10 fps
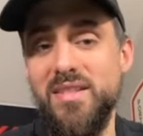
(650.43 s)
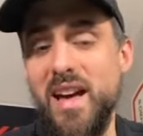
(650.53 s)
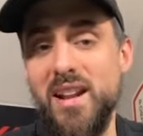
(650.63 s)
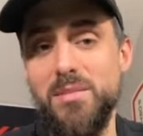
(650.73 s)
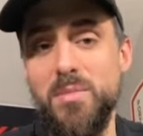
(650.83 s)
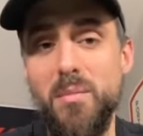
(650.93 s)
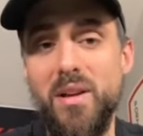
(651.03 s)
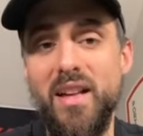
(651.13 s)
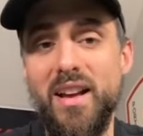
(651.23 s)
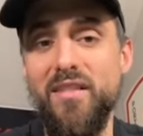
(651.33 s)
that
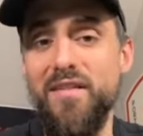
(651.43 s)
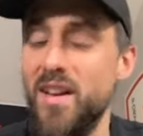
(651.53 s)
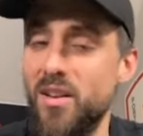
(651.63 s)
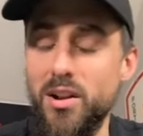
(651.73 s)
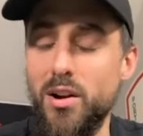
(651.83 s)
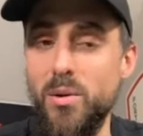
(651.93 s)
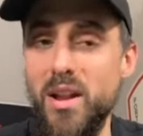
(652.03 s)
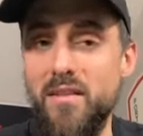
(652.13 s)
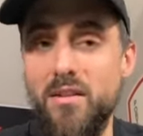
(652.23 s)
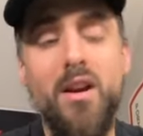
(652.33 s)
experiment like a failure or
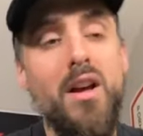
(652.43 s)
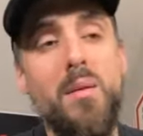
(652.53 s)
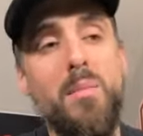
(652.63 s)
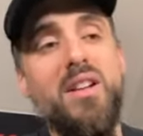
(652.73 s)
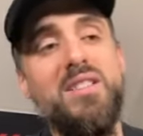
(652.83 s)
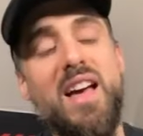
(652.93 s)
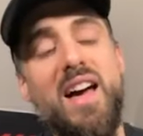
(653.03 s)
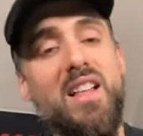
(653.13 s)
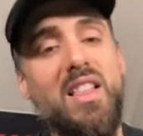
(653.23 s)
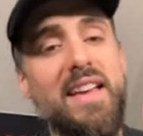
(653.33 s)
whatever. But it's
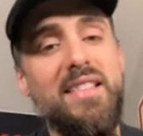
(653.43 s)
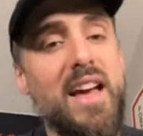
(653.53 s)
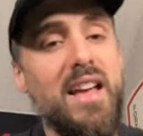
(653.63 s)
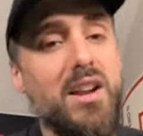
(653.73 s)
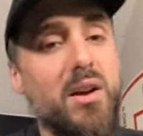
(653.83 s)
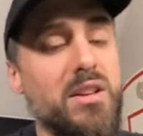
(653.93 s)
kind of like that,